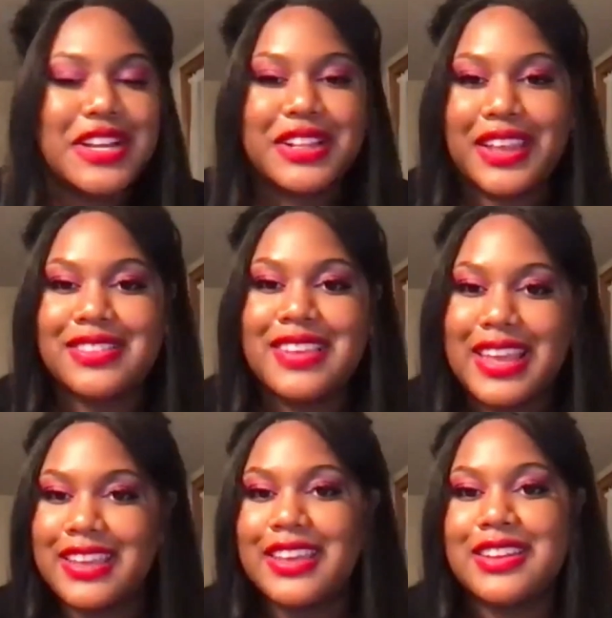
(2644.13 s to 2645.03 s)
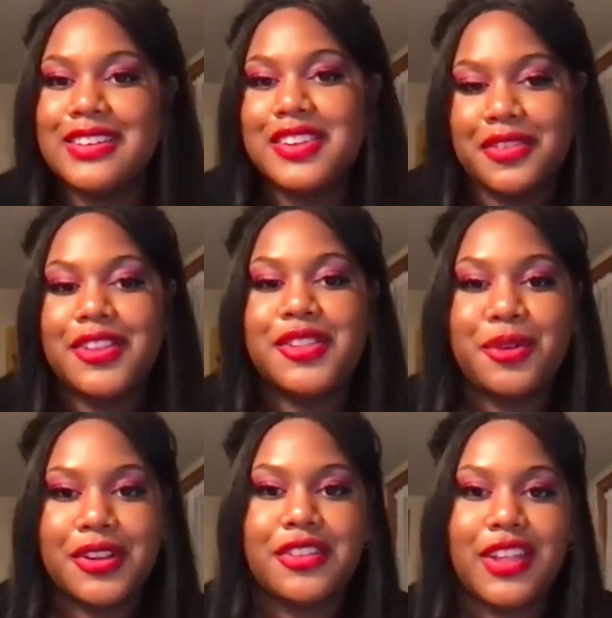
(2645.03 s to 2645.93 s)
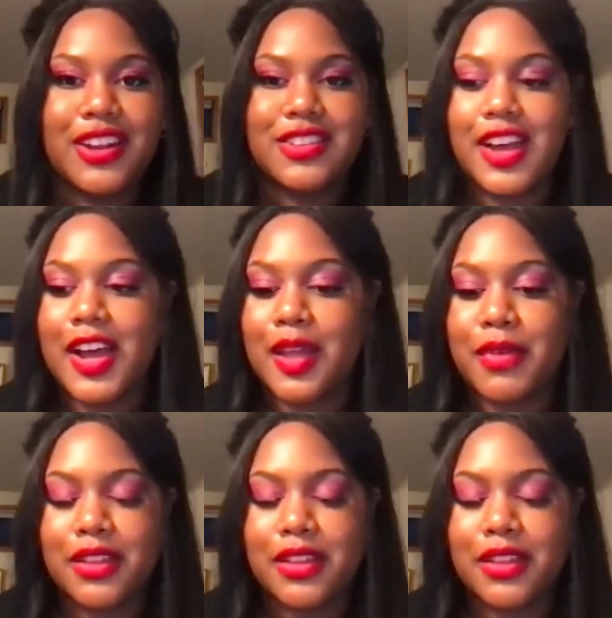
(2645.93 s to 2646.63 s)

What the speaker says: like take in different sources at a time